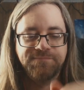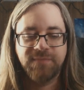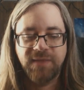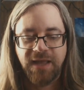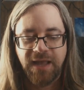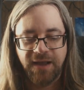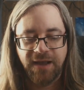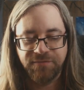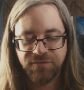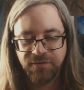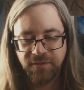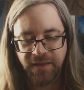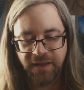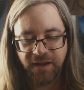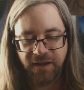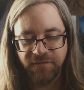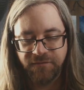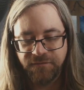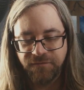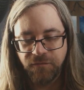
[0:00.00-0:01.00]
yeah, after like
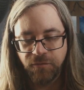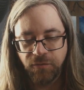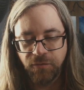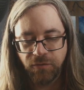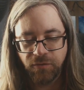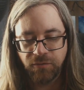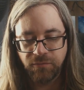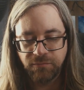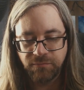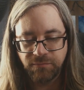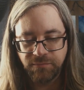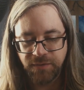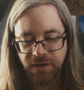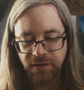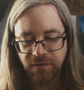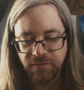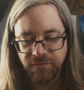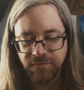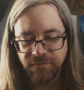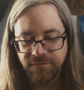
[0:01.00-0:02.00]
a full, you
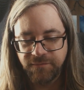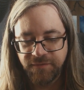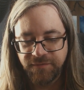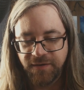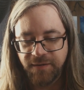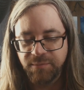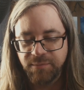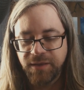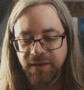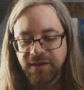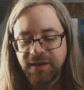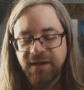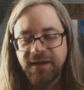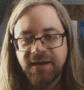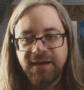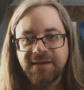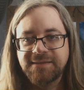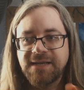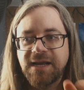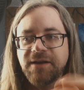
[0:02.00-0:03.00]
know, if I played an
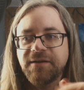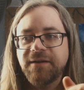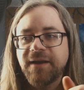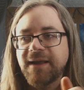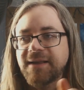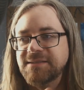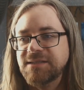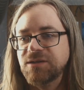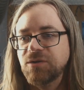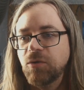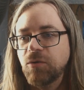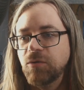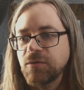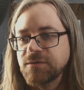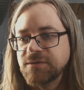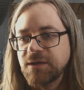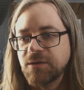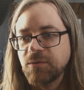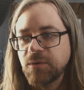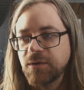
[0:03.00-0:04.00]
entire 18 holes
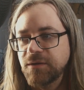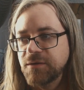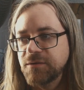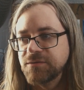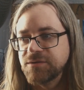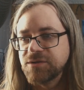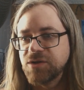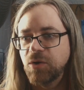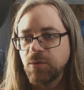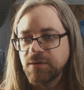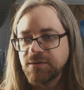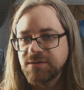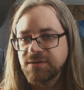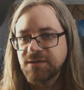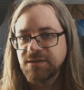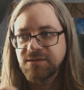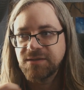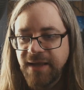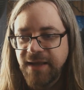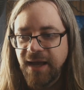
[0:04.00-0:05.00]
on one of those
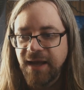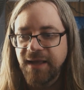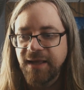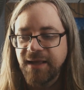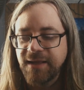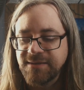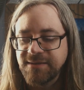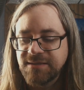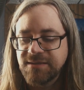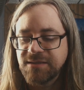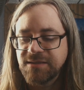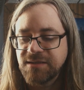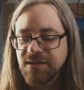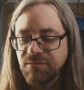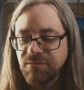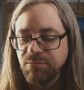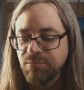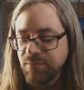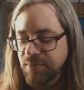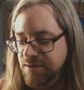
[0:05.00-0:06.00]
courses, yeah, it's
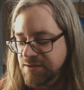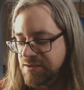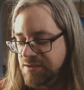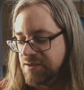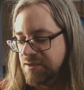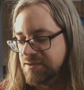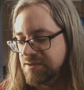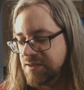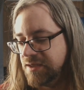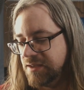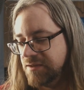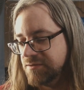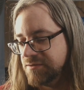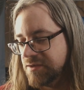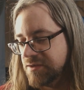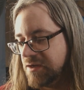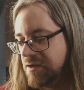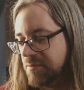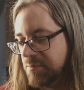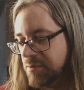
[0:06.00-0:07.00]
like there's a
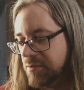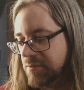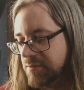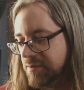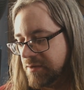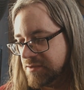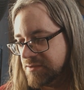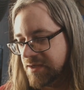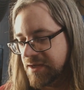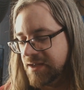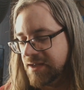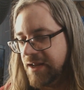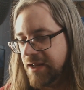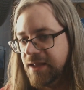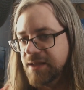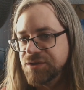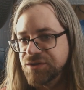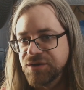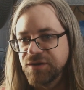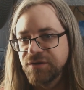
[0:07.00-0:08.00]
couple, like, it's like an
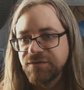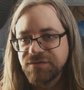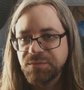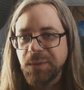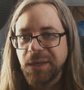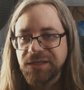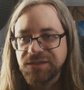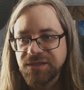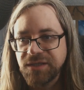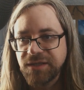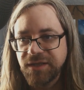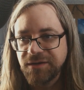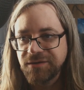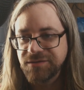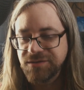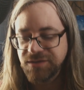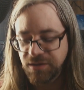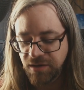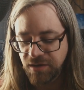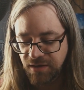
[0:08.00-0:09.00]
inch of space in there.
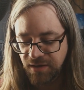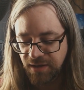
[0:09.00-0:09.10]
So